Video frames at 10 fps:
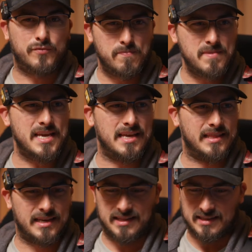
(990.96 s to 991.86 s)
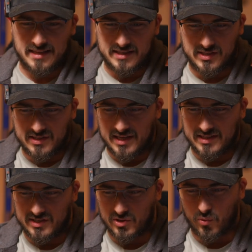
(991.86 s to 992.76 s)
for me, like the
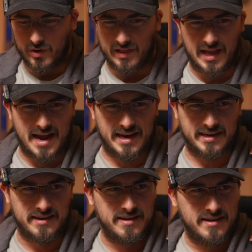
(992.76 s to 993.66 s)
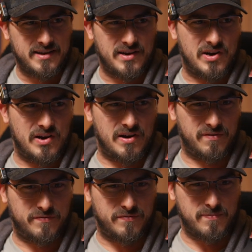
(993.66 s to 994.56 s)
storyline
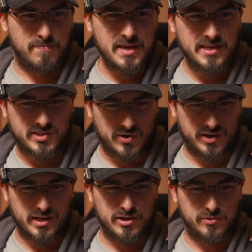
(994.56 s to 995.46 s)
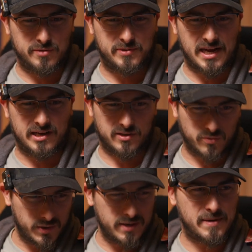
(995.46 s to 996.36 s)
of me starting a YouTube channel,
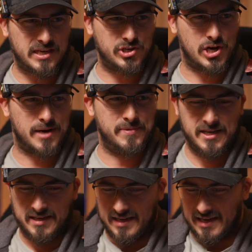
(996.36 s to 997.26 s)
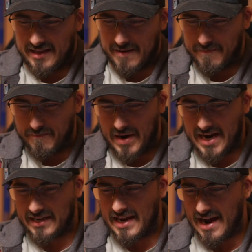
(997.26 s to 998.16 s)
quitting my job, and then
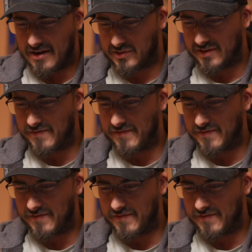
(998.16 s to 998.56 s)
buying a house